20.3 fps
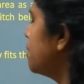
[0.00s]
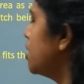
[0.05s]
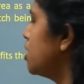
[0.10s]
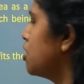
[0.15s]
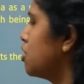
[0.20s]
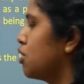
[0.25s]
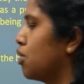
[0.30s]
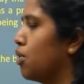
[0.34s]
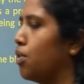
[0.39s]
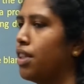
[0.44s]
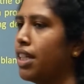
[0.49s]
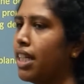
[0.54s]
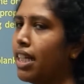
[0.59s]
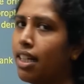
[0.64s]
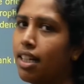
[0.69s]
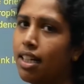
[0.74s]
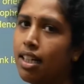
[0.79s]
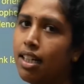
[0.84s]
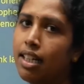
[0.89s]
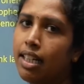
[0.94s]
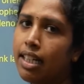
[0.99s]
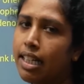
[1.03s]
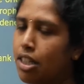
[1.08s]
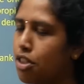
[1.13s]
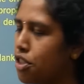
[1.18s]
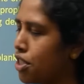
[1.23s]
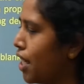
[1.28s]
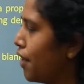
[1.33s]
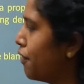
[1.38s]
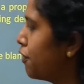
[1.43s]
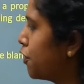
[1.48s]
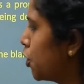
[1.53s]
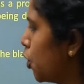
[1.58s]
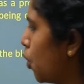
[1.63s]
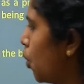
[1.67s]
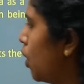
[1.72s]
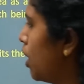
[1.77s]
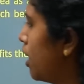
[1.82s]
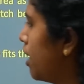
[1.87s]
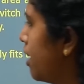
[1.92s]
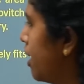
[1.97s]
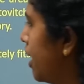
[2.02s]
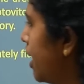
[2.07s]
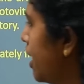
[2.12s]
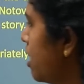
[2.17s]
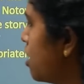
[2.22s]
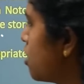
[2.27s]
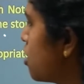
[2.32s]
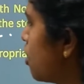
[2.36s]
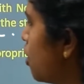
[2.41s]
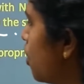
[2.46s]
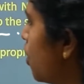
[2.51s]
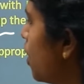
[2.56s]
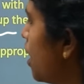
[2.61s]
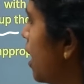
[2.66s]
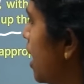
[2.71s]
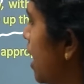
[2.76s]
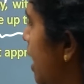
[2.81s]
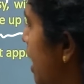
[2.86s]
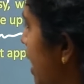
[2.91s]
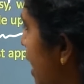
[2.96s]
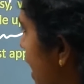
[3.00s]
the story, he should have told, right? So he